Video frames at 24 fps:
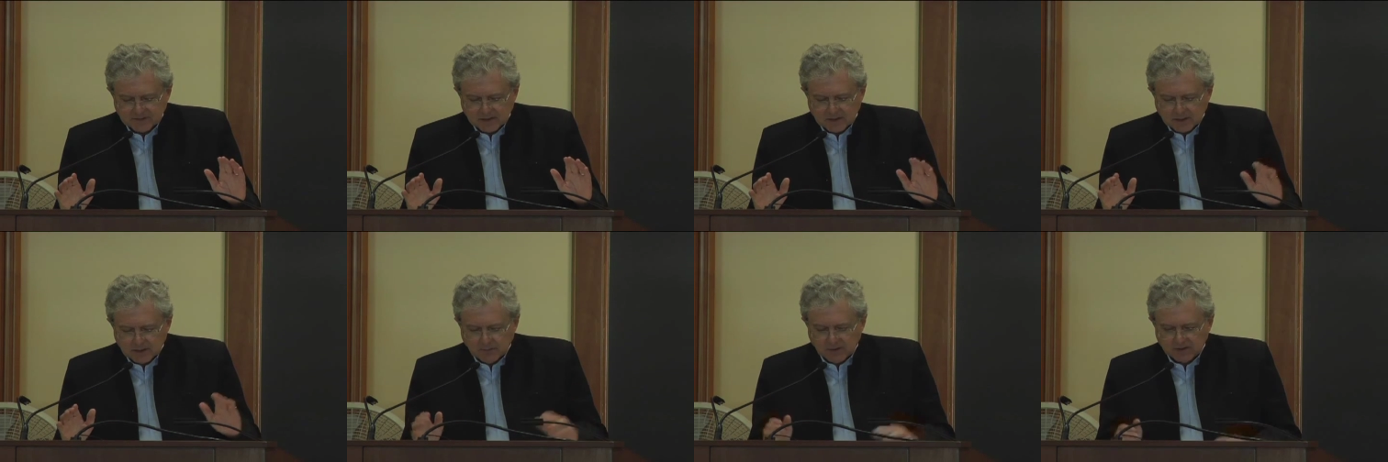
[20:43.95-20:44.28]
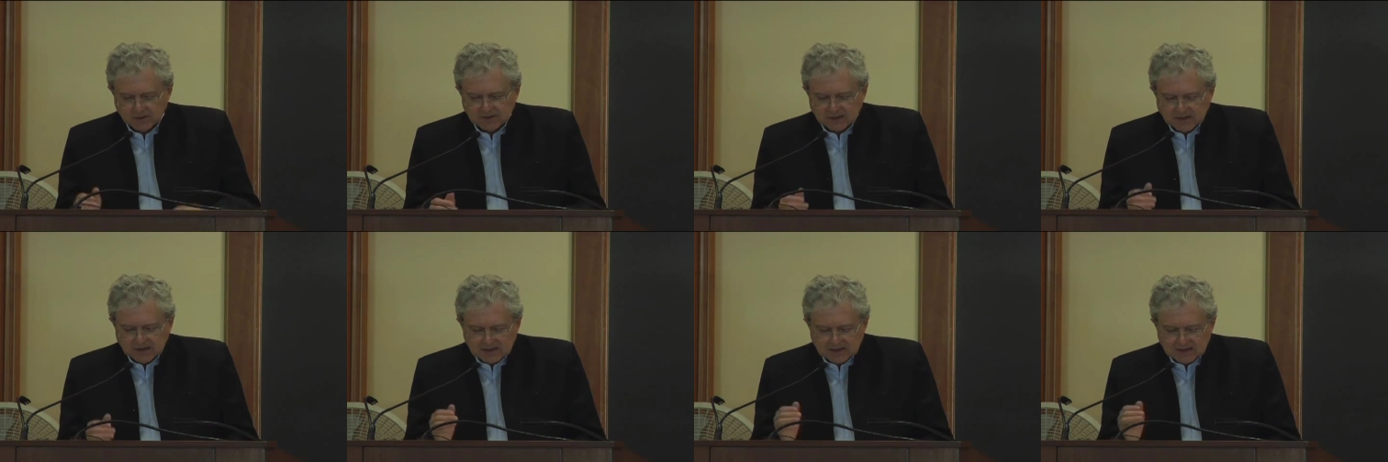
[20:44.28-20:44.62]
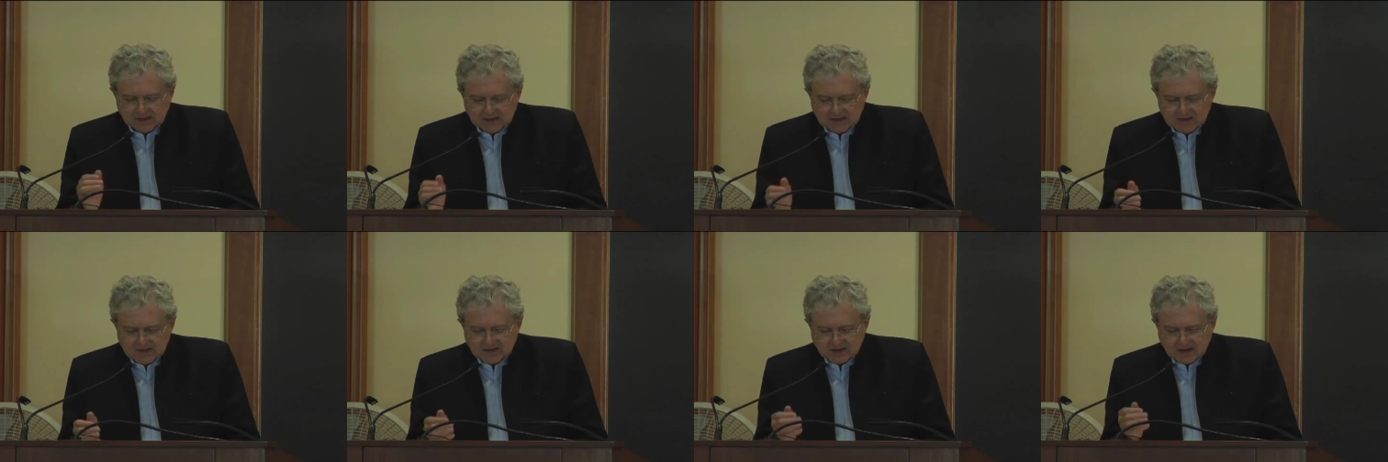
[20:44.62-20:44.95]
but it
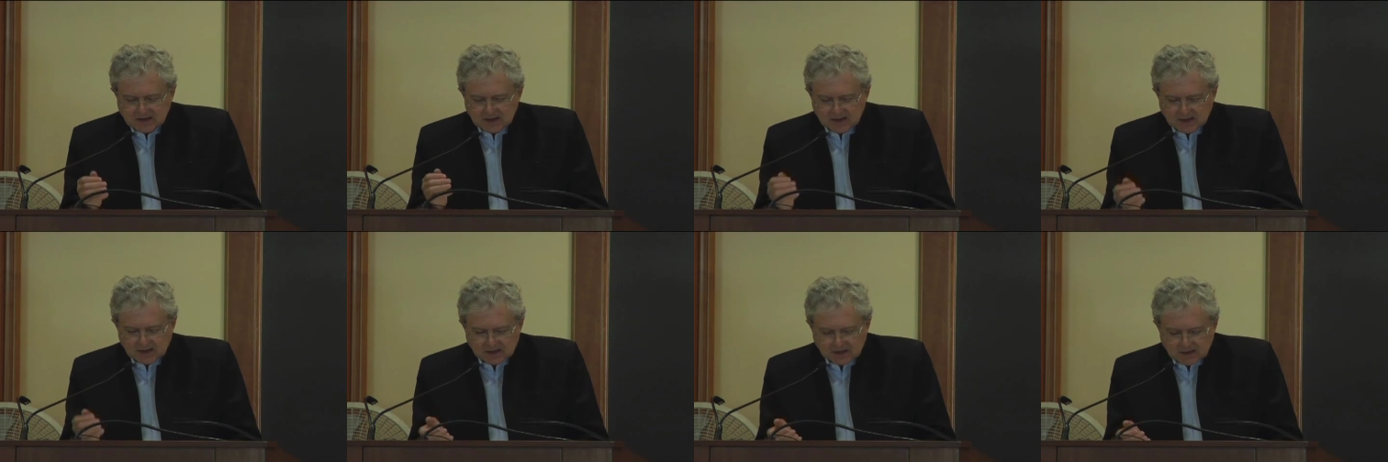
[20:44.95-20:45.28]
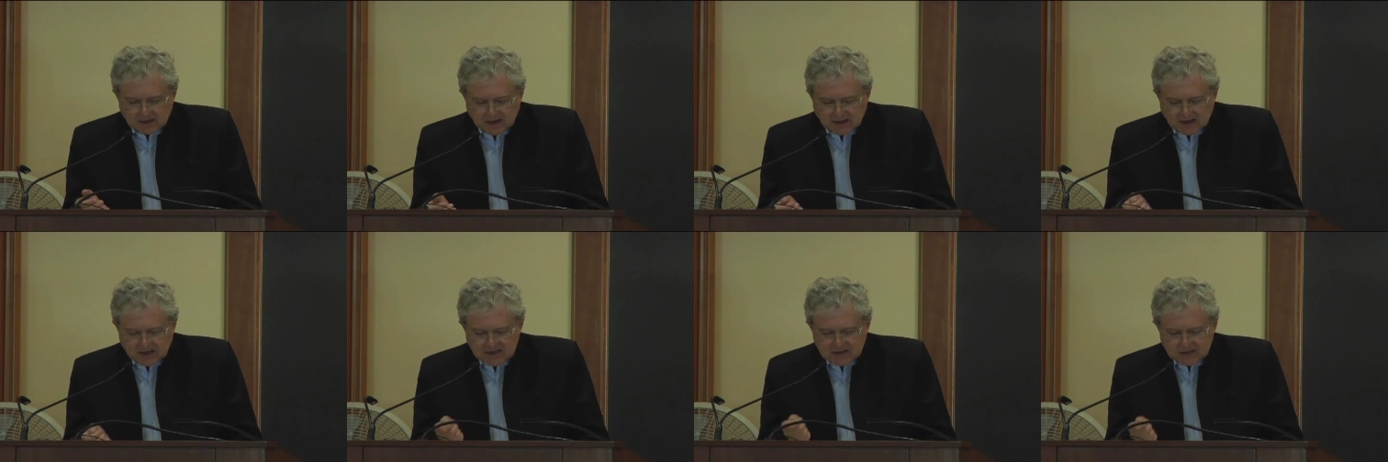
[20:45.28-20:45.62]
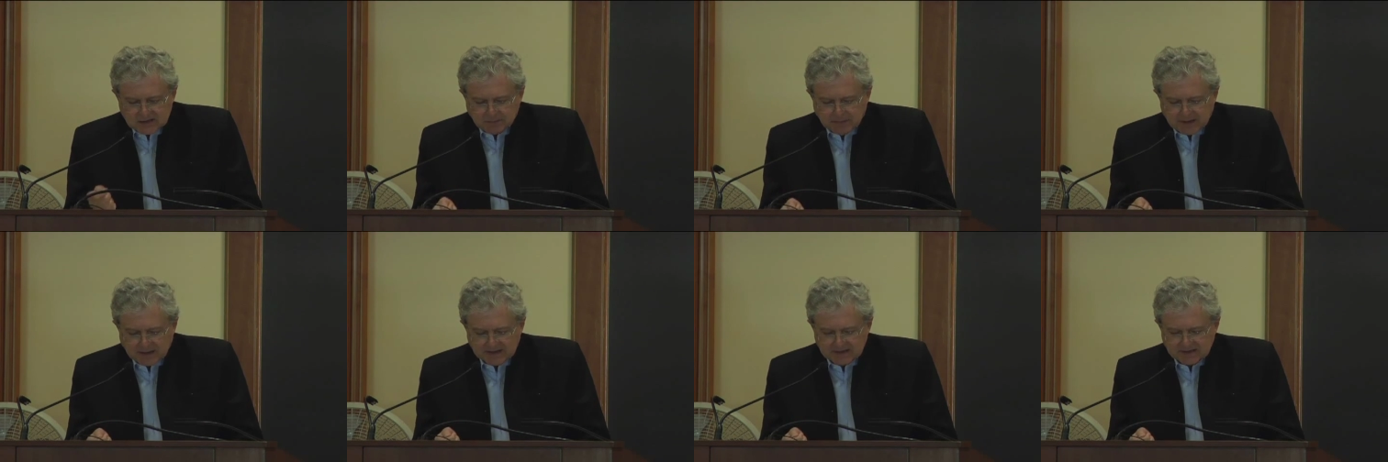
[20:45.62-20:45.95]
is
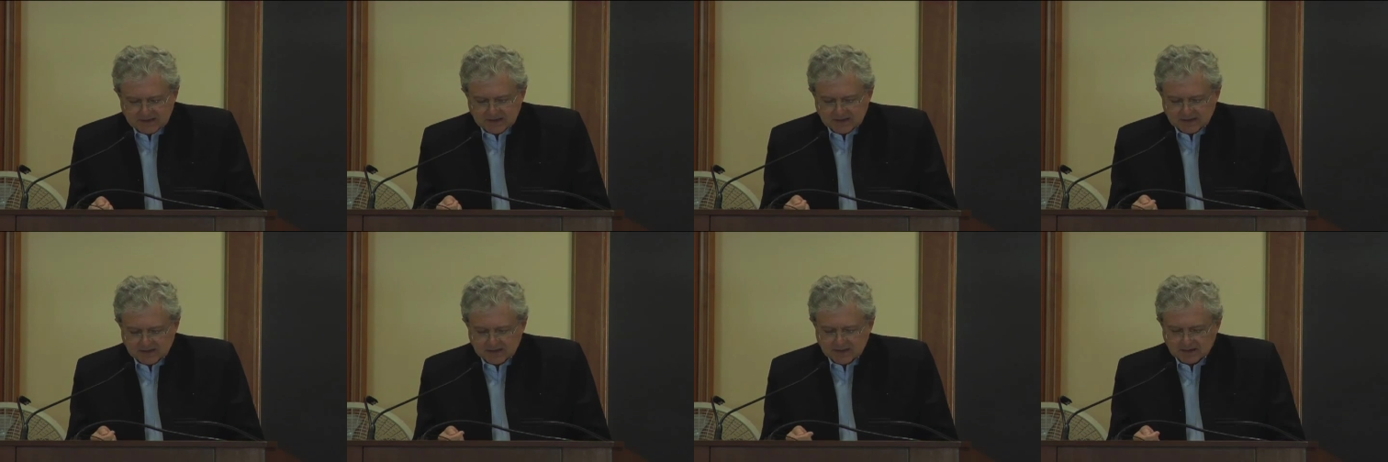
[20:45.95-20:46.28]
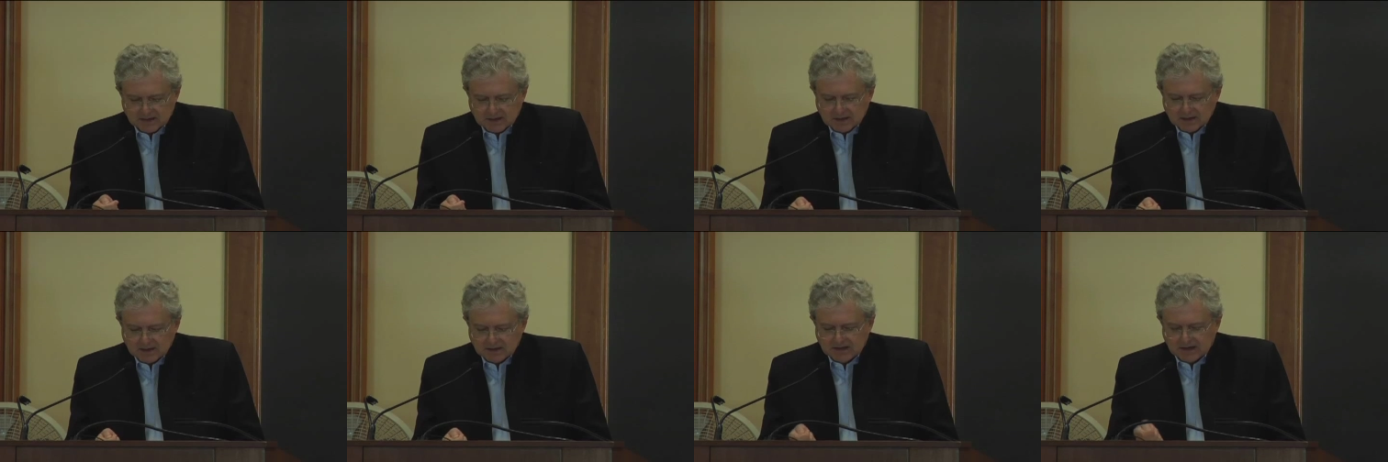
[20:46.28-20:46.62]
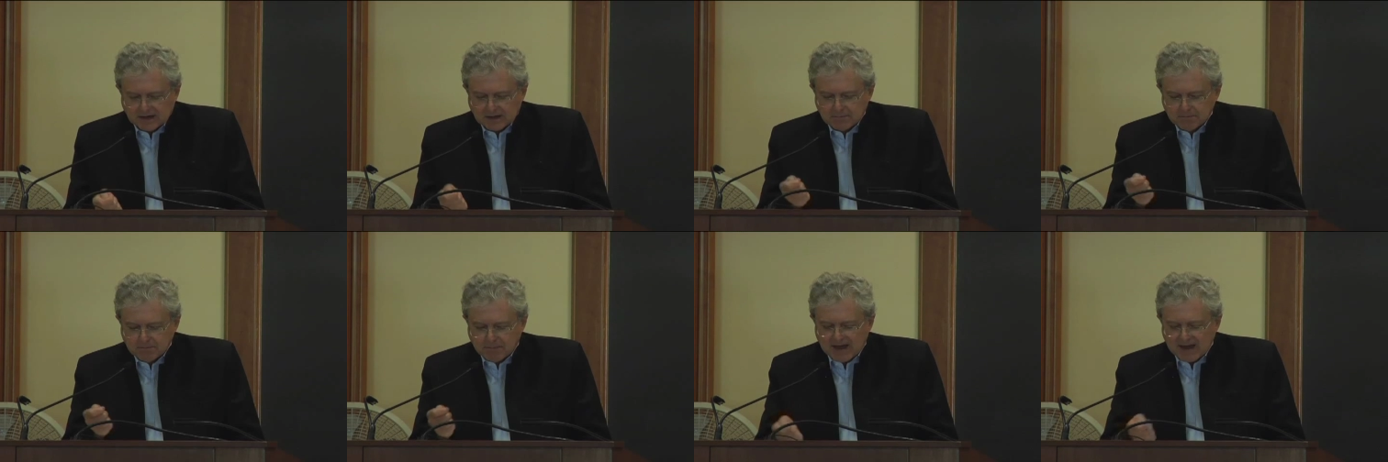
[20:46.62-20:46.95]
expected
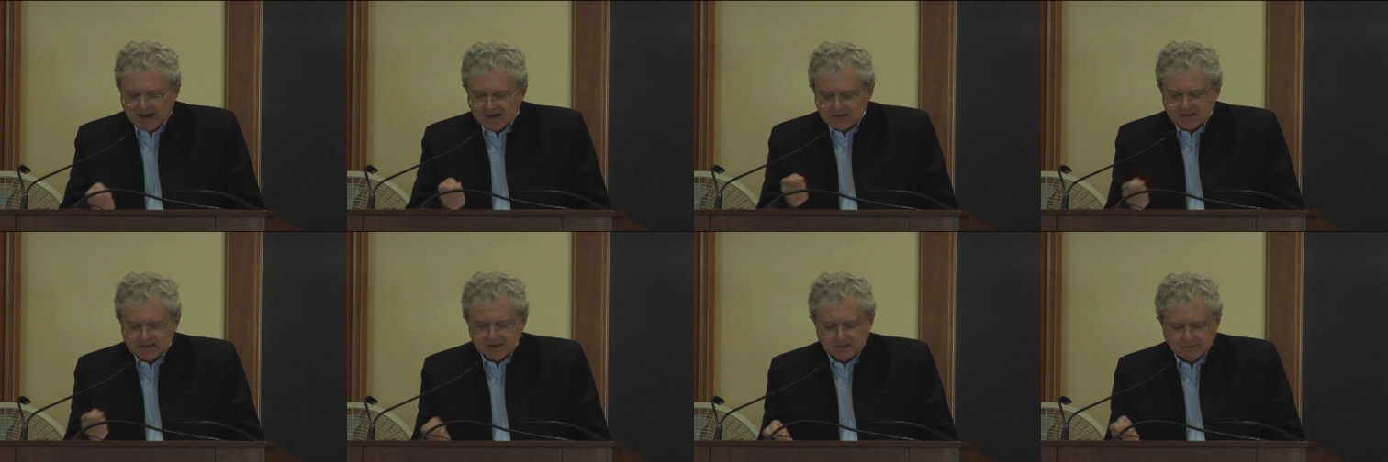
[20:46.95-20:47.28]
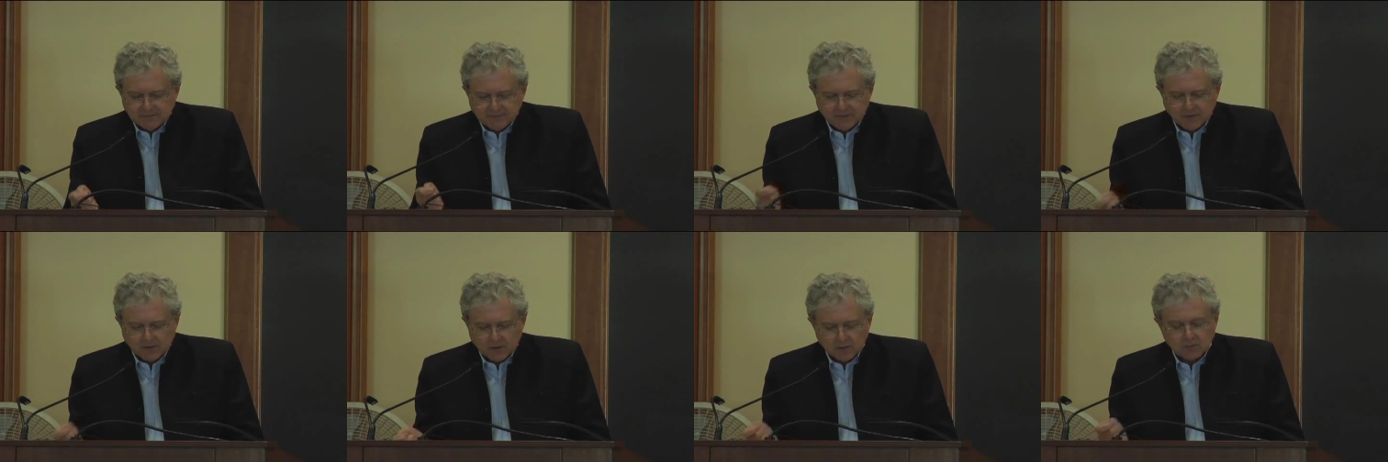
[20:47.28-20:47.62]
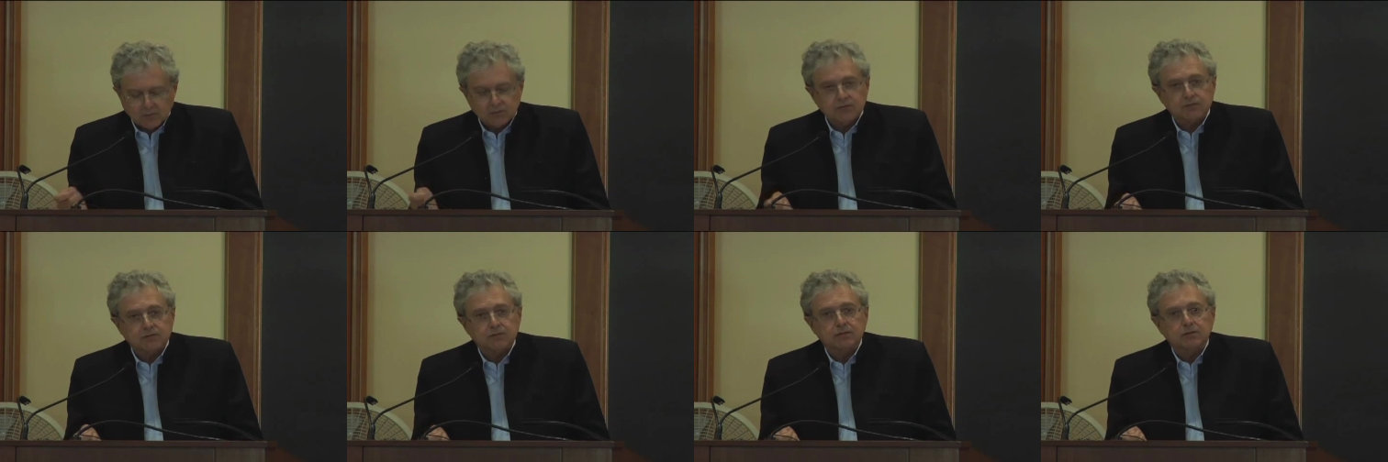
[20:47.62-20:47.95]
that by
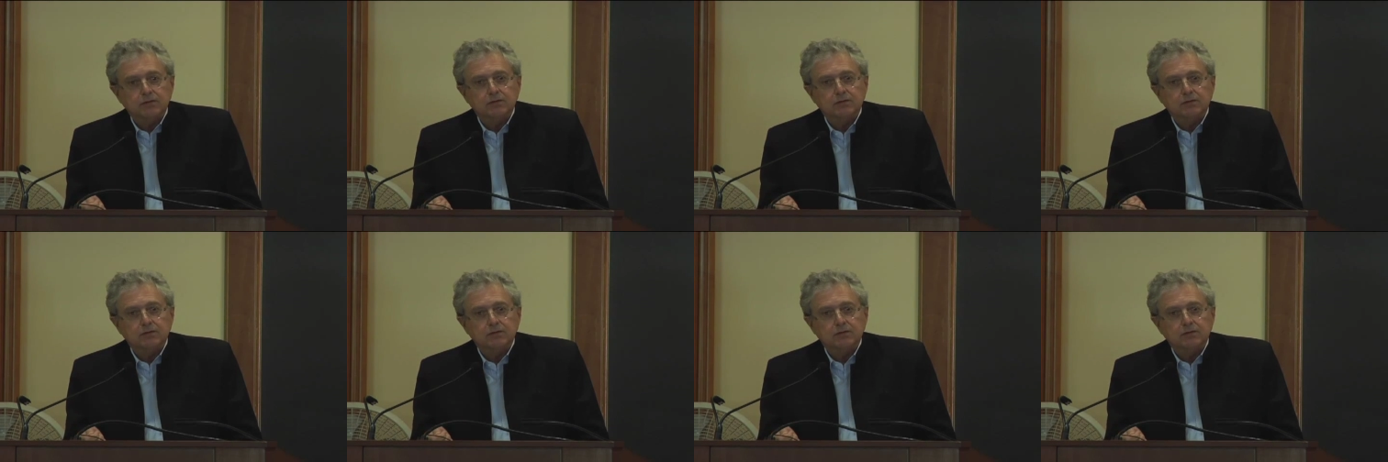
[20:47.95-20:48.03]
default,